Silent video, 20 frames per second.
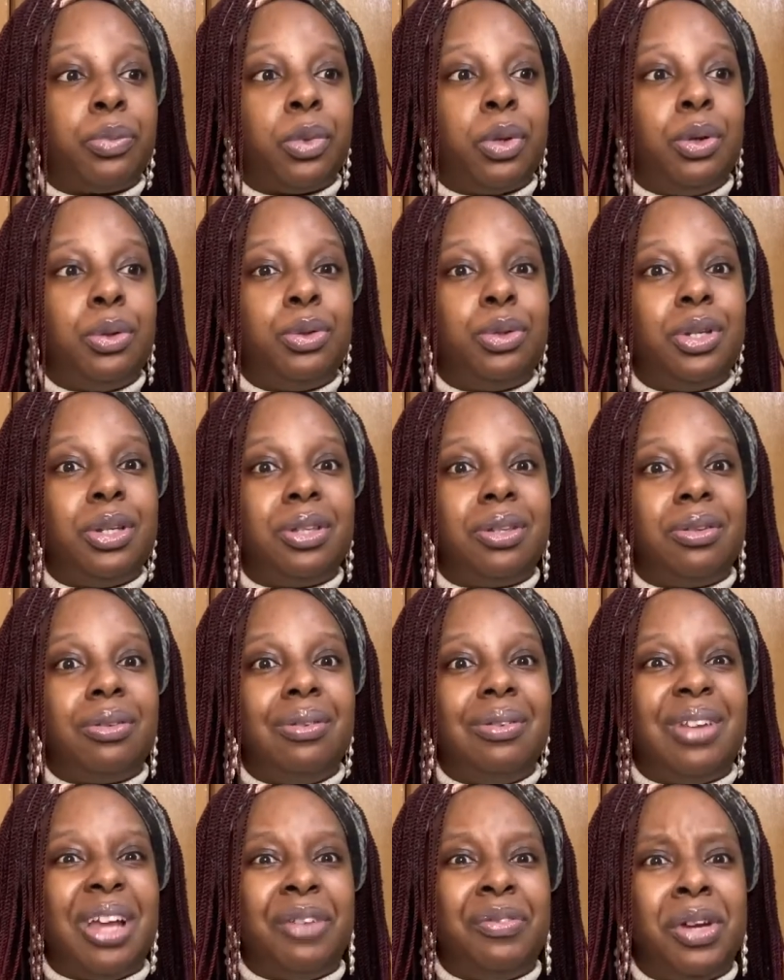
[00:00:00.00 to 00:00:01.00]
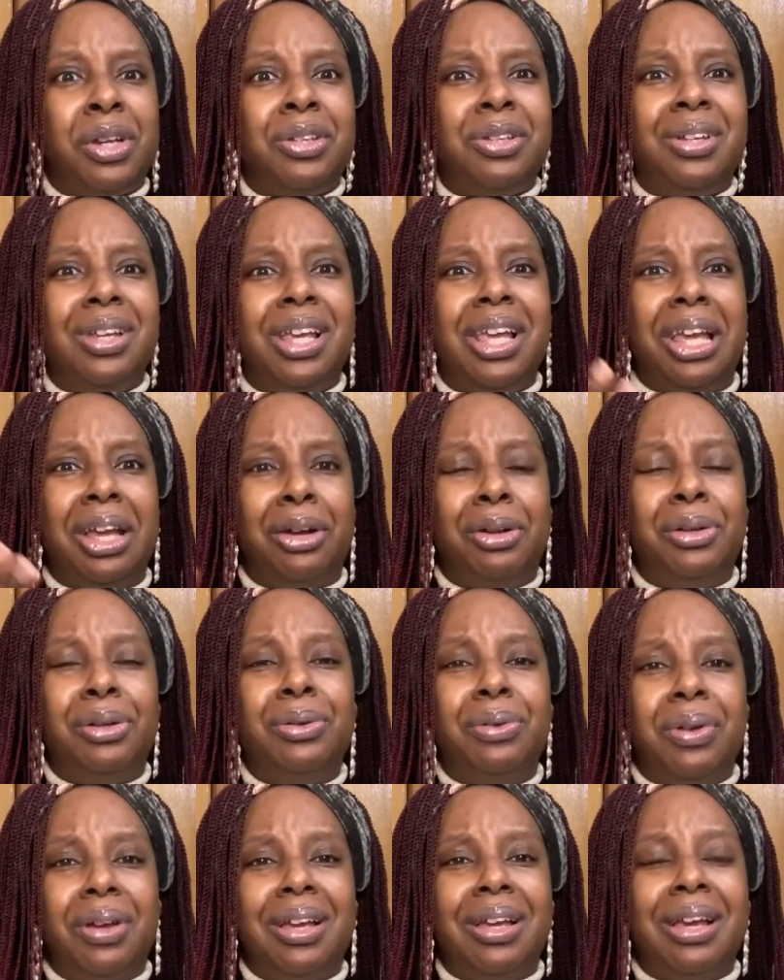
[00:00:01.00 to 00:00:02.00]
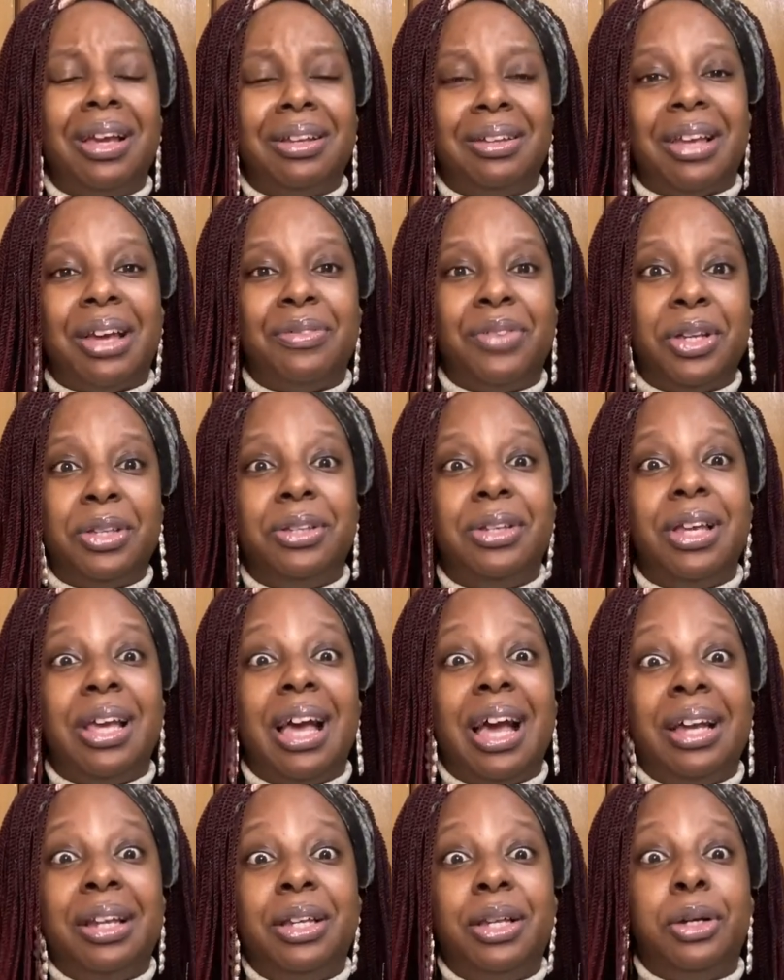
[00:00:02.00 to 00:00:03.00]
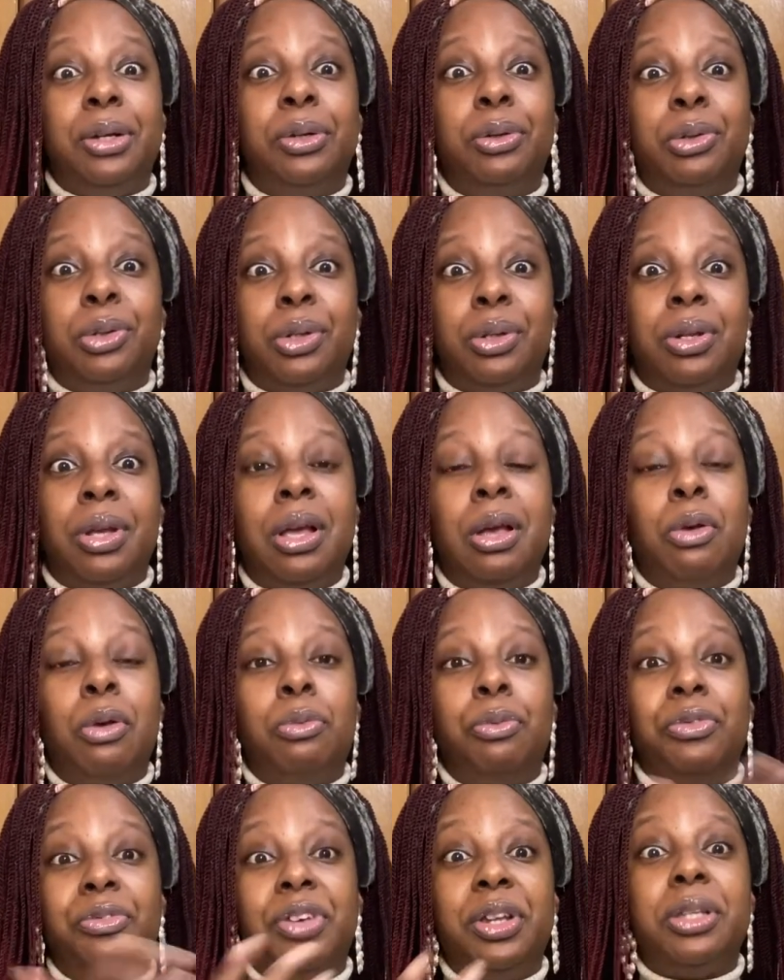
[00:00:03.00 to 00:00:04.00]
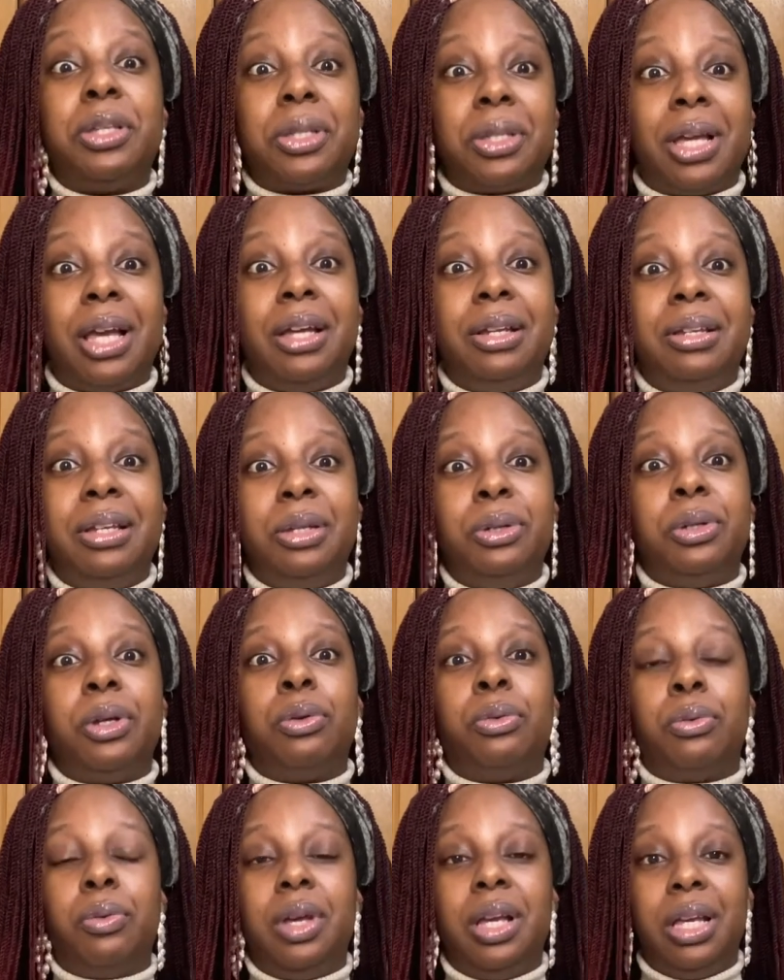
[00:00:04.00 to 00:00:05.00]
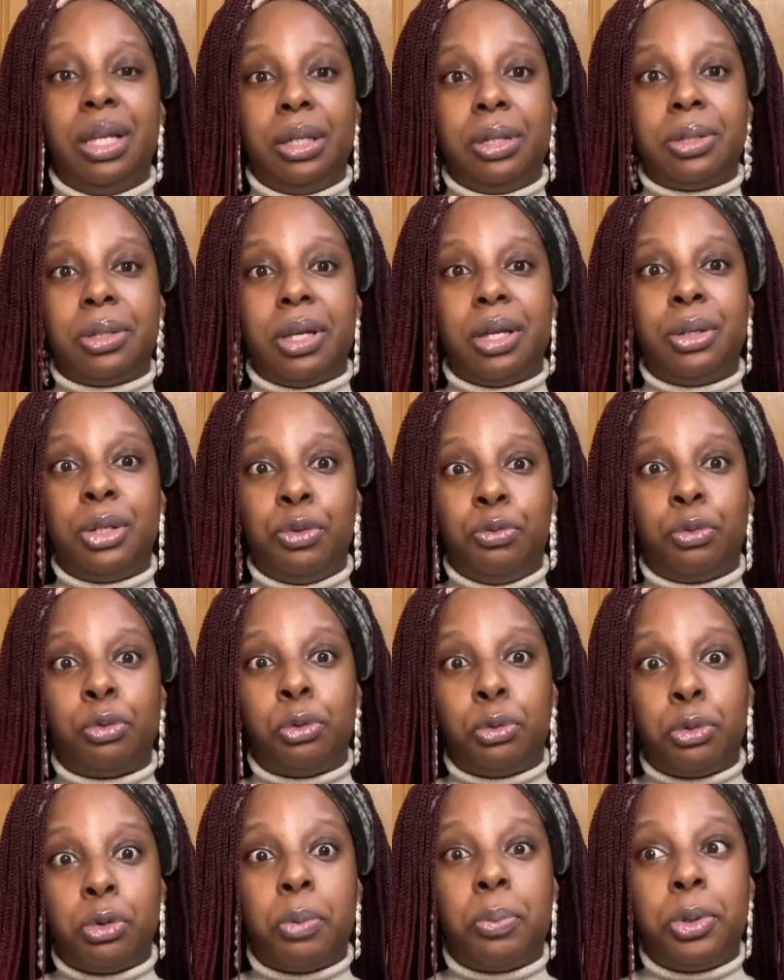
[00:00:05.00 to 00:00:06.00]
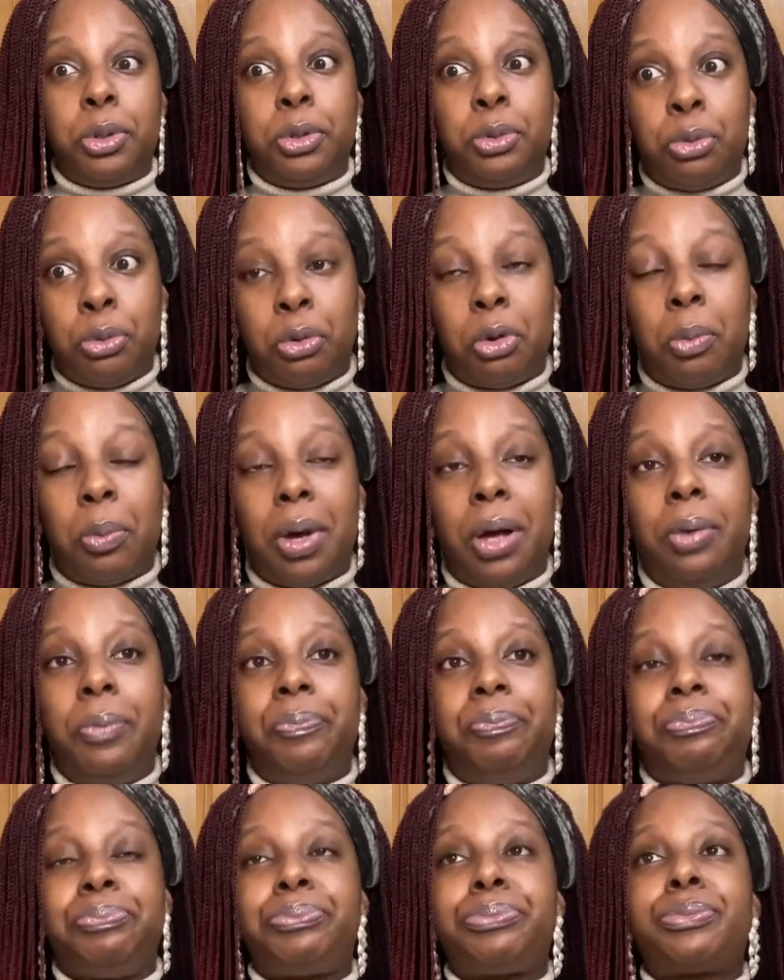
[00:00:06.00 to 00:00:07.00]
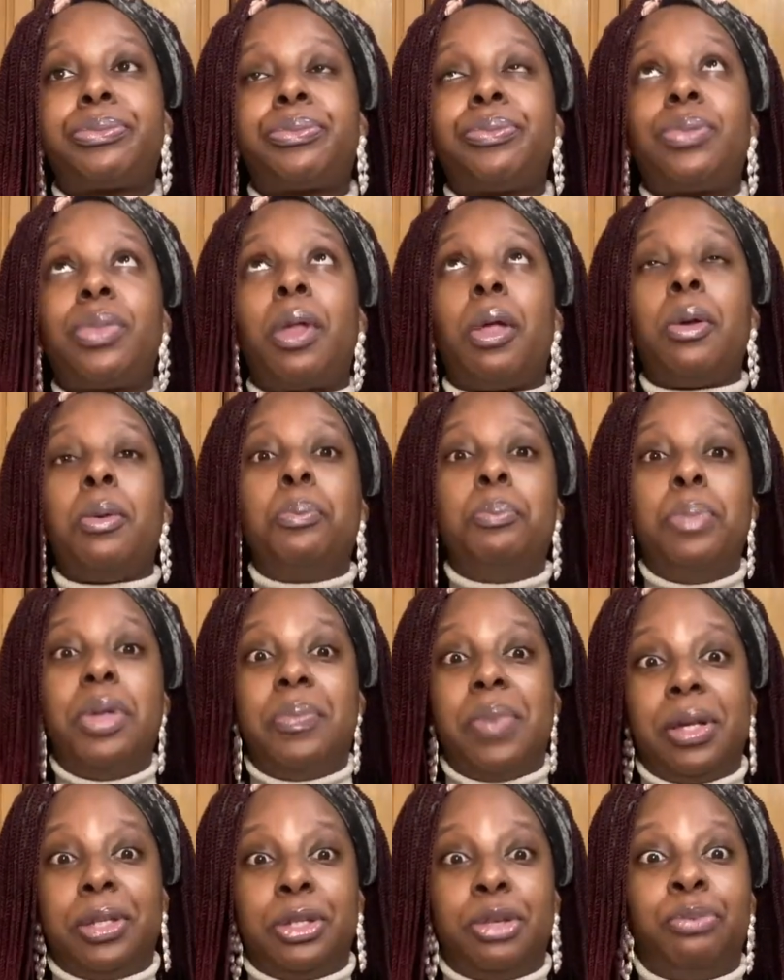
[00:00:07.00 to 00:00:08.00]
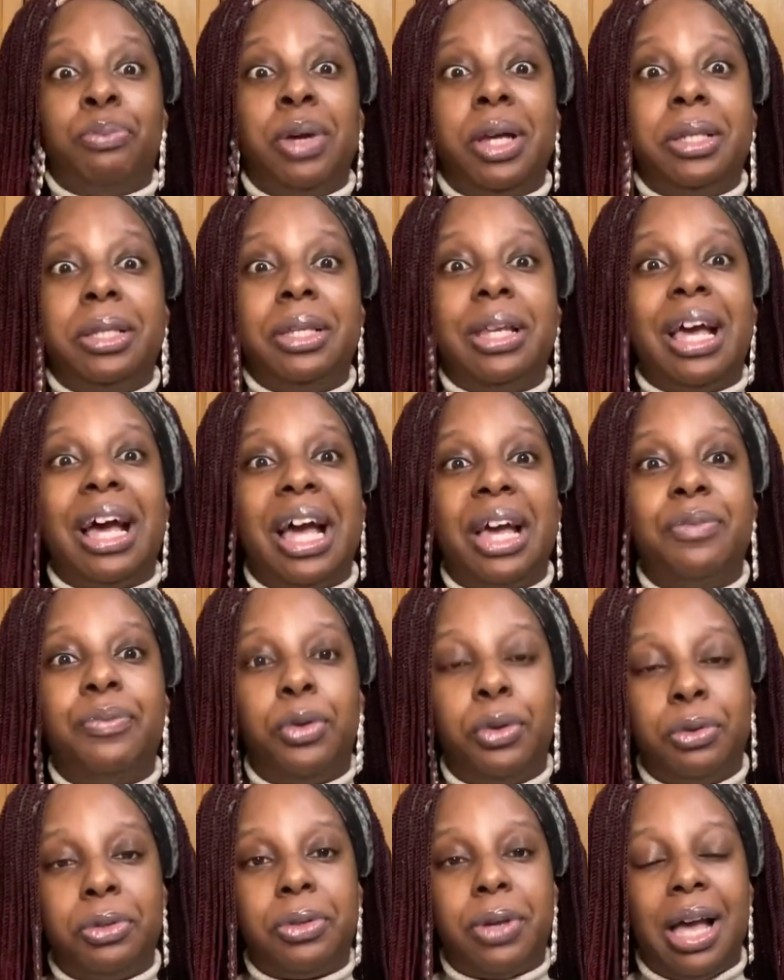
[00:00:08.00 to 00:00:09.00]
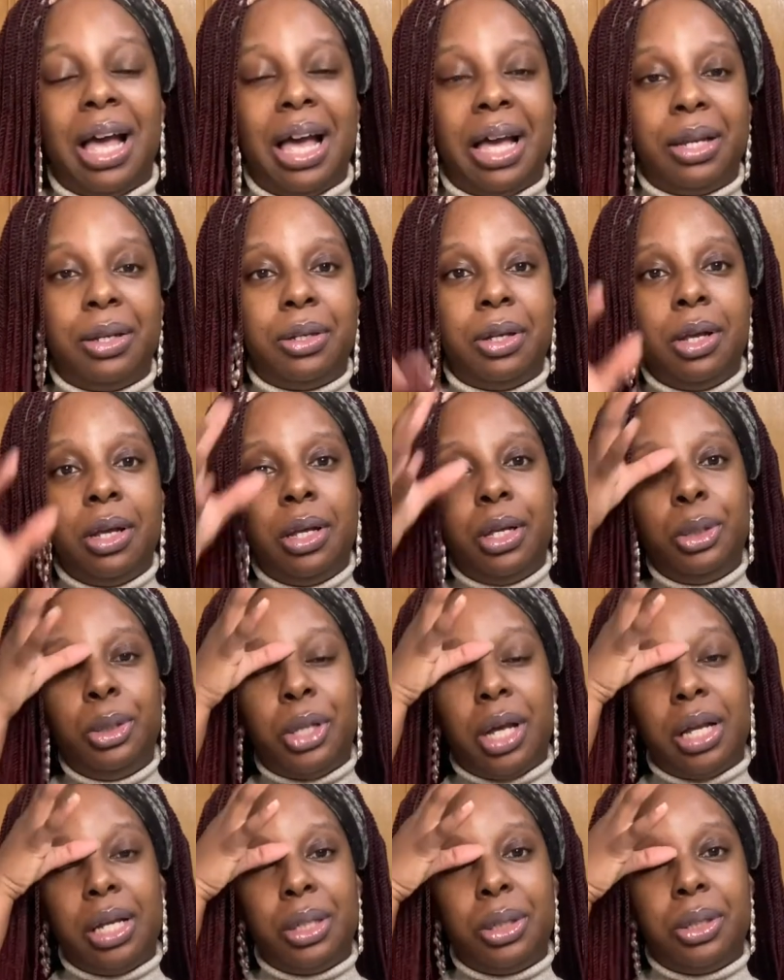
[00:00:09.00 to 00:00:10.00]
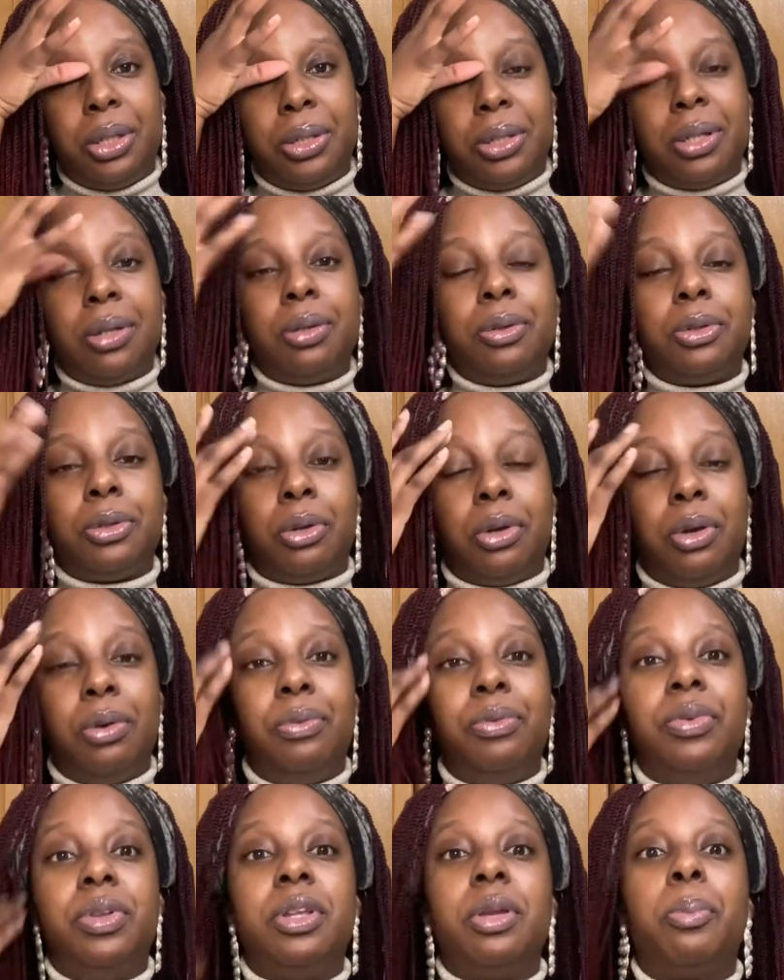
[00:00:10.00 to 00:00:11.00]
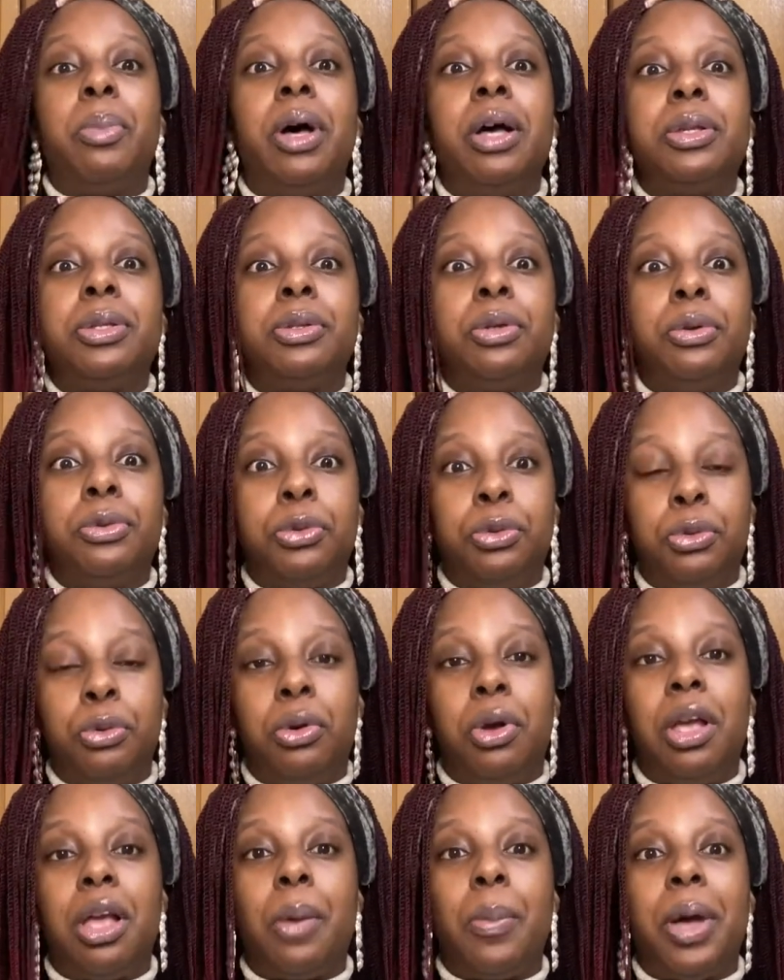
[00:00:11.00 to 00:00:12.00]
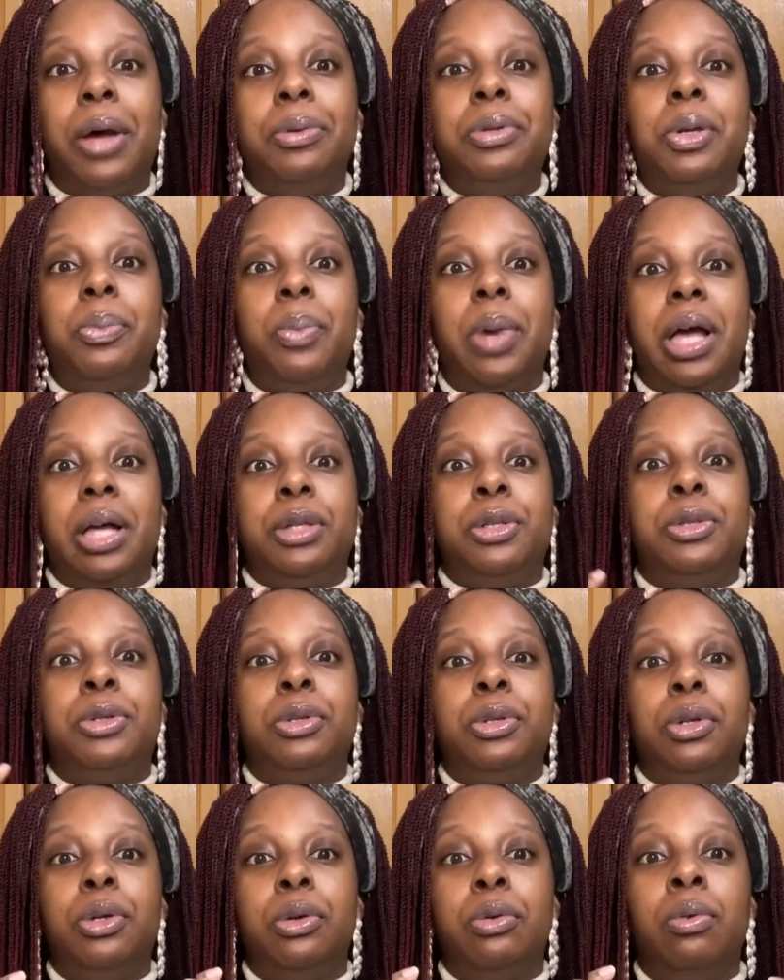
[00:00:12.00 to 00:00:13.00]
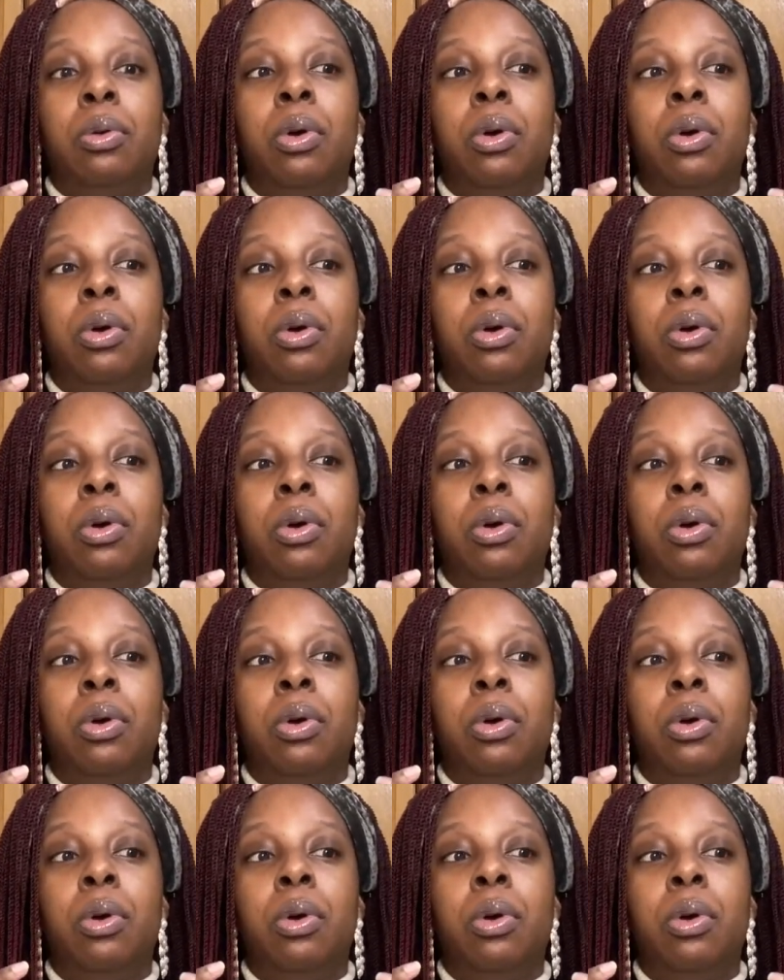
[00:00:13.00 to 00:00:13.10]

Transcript: just diversity include diversity and inclusion within society in general is a difficult topic to talk about me myself personally i've also had challenges sorry within the past also talking about it but i still